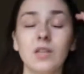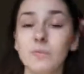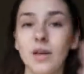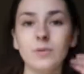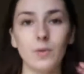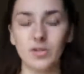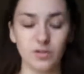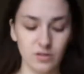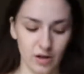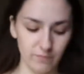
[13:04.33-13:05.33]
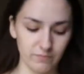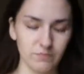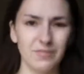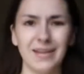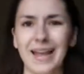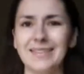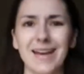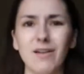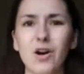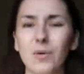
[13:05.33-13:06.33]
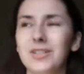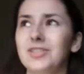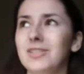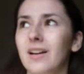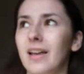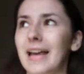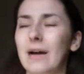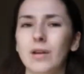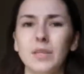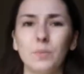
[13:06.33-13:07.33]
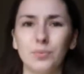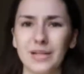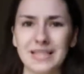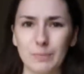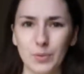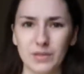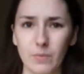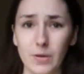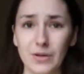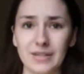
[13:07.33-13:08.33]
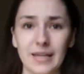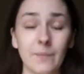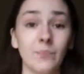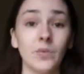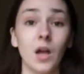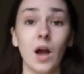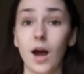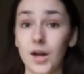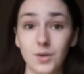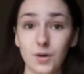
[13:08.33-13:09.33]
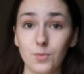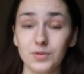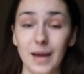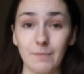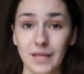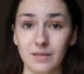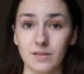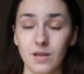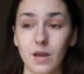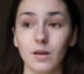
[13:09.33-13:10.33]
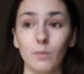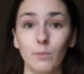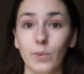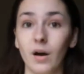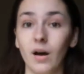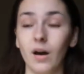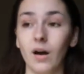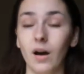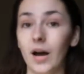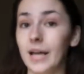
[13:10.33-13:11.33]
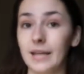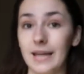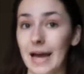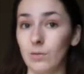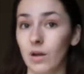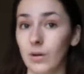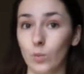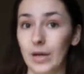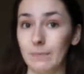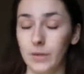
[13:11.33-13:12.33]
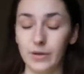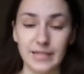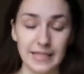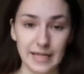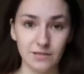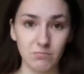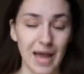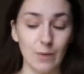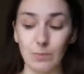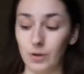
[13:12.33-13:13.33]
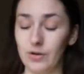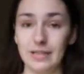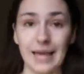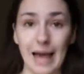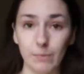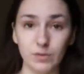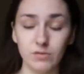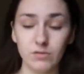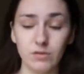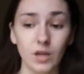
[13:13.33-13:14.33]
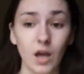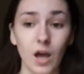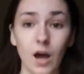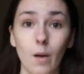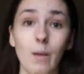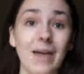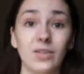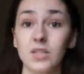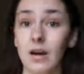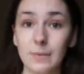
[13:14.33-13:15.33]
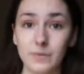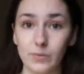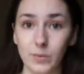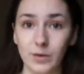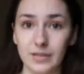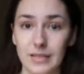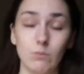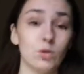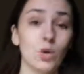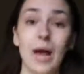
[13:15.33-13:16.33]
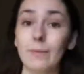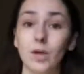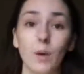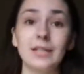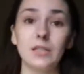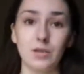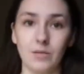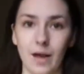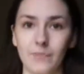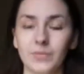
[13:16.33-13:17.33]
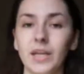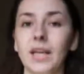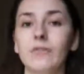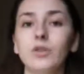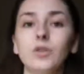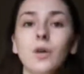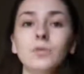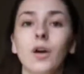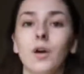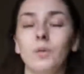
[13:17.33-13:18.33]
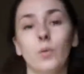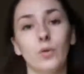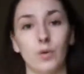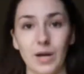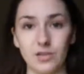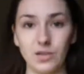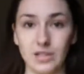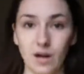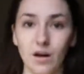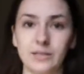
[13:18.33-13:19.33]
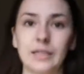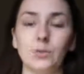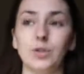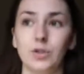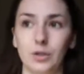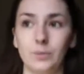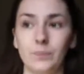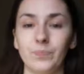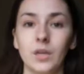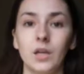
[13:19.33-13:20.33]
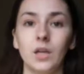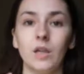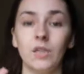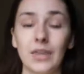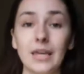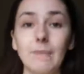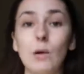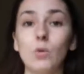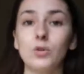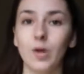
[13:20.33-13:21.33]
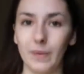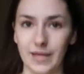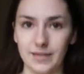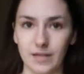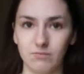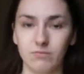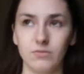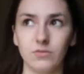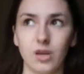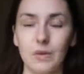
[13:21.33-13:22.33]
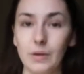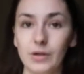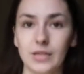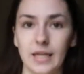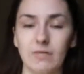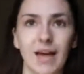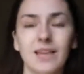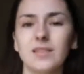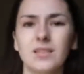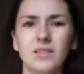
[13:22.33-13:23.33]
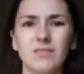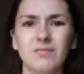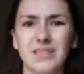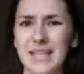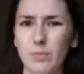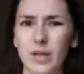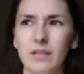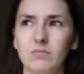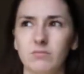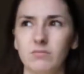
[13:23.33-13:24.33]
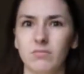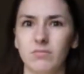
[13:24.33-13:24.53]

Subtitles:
Sometimes the questions are dumb. Like, there are questions that are like, outline the principles of immunity. I don't know what that means, but I can outline what immunity is, how immunity happens, and the types of immunity. So I am going to do that. If you don't know what the question is asking you to do, think about what topic it's in. So immunity, that's 6.3?